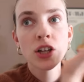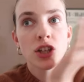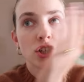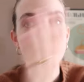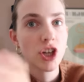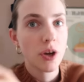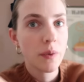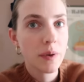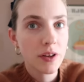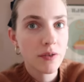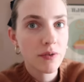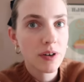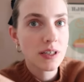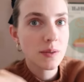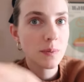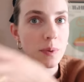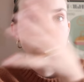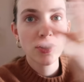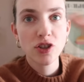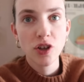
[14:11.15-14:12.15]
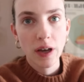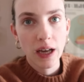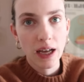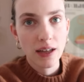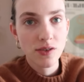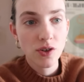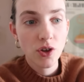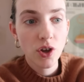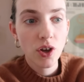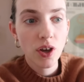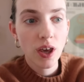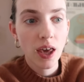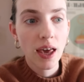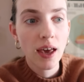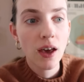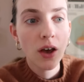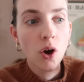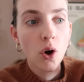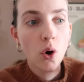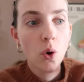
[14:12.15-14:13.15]
showing the recipe, showing how to cook
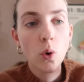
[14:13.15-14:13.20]
it?